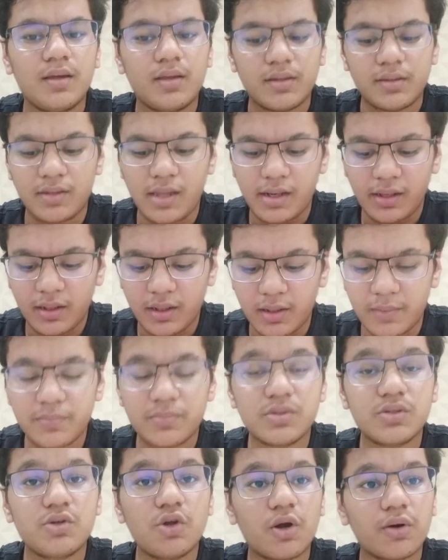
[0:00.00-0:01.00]
Then
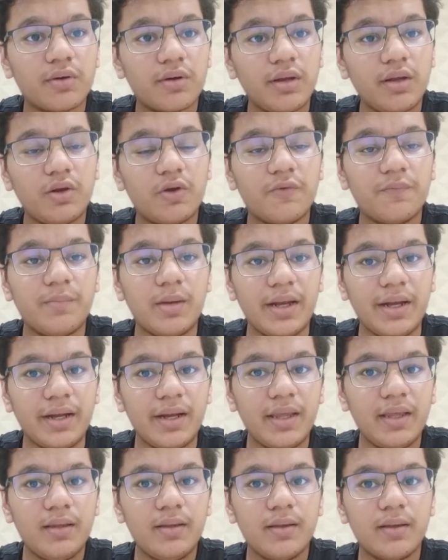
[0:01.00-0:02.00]
comes doctrine of
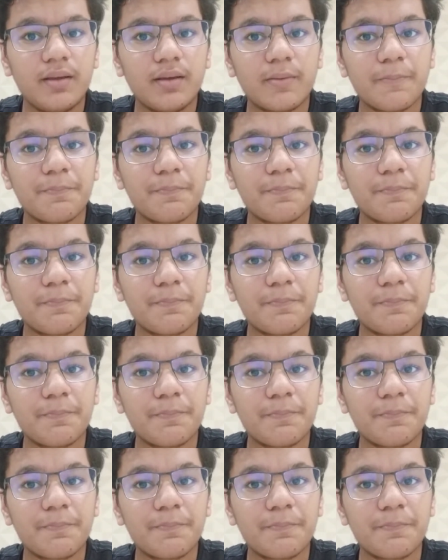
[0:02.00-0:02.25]
blending.